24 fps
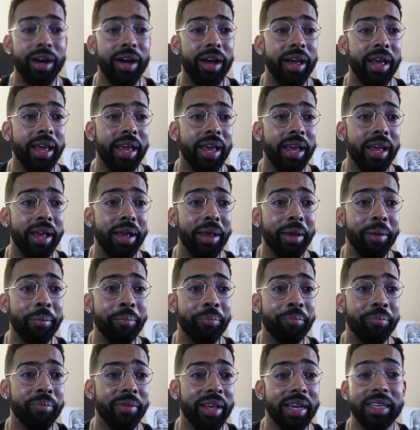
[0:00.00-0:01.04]

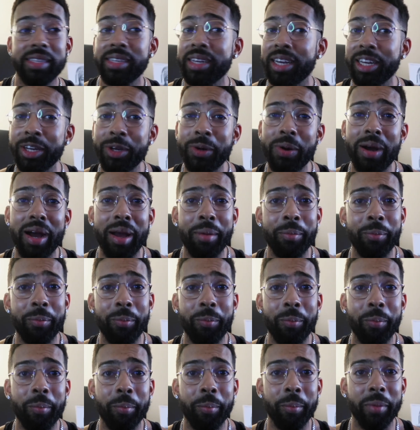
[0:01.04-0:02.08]
and next thing I know, I'm
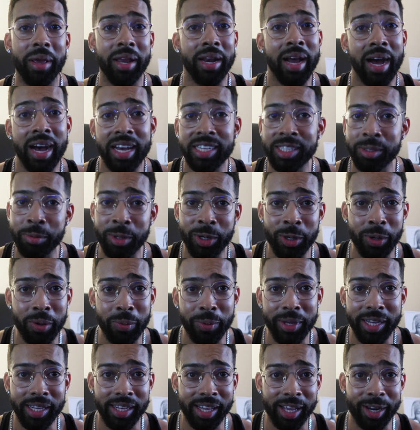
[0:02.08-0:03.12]
in a hospital a
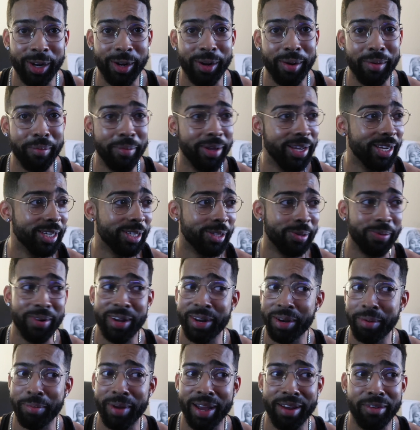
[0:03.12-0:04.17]
week later being
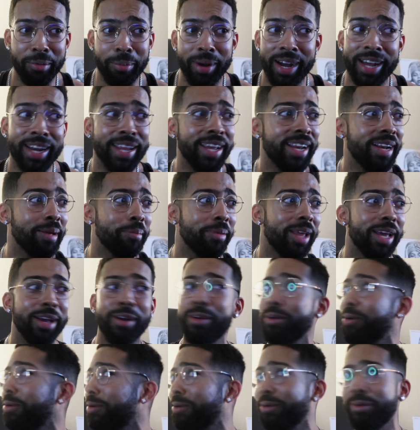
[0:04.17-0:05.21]
surrounded by everybody, and I'm like,
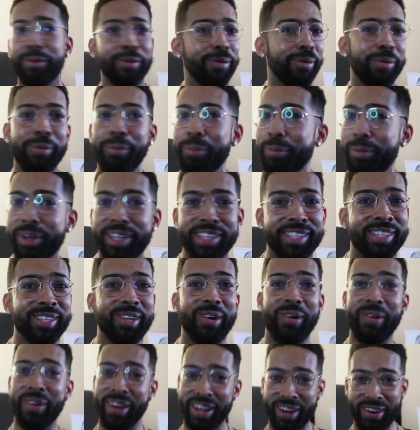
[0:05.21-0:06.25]
girl, what's
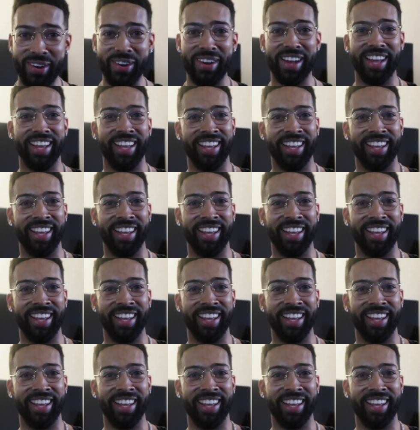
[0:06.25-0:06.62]
going on?